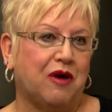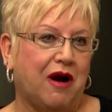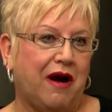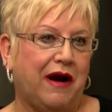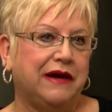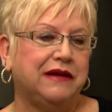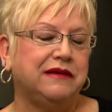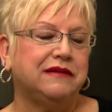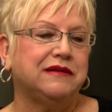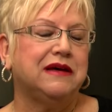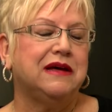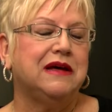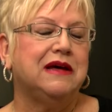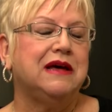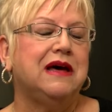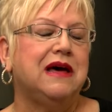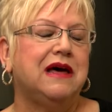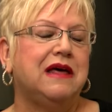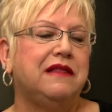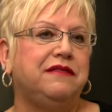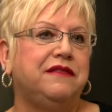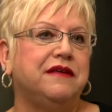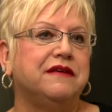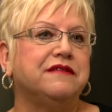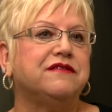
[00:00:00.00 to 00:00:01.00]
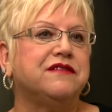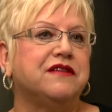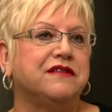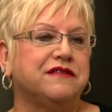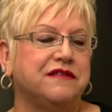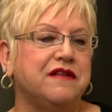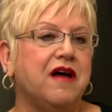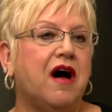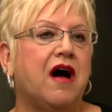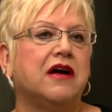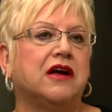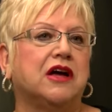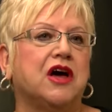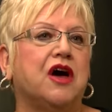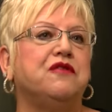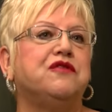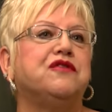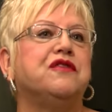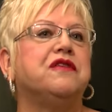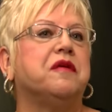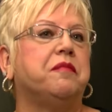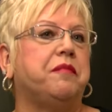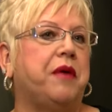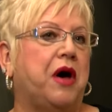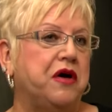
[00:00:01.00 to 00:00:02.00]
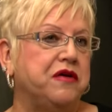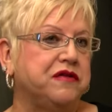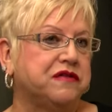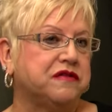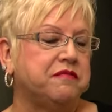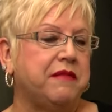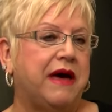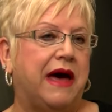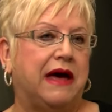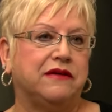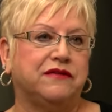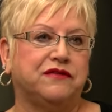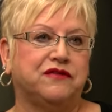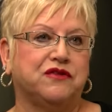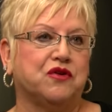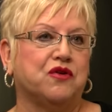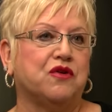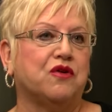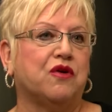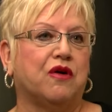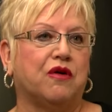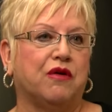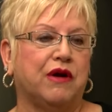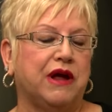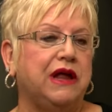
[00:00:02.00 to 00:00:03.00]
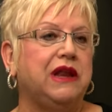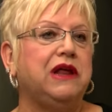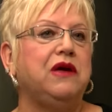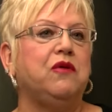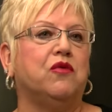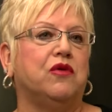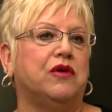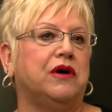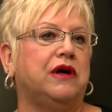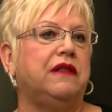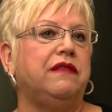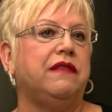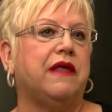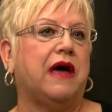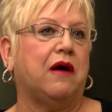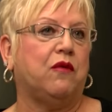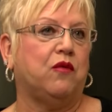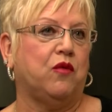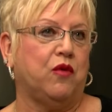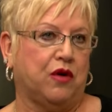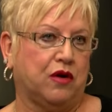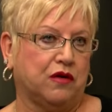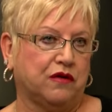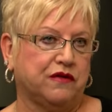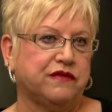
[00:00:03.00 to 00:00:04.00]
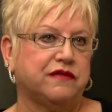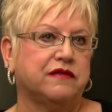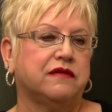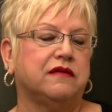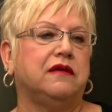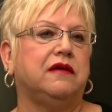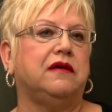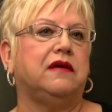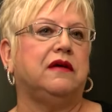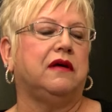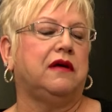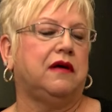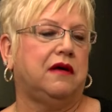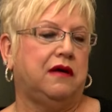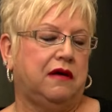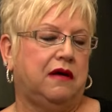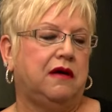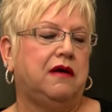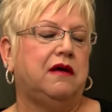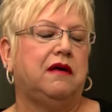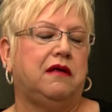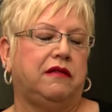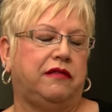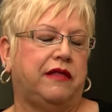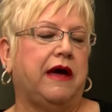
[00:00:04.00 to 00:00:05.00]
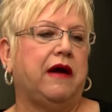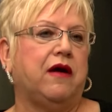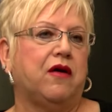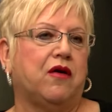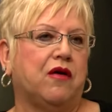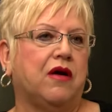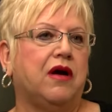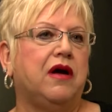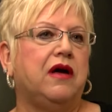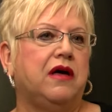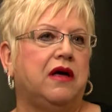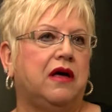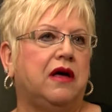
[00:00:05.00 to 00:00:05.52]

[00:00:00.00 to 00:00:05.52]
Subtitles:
Right. This does not go to the postmaster or anyone that works there.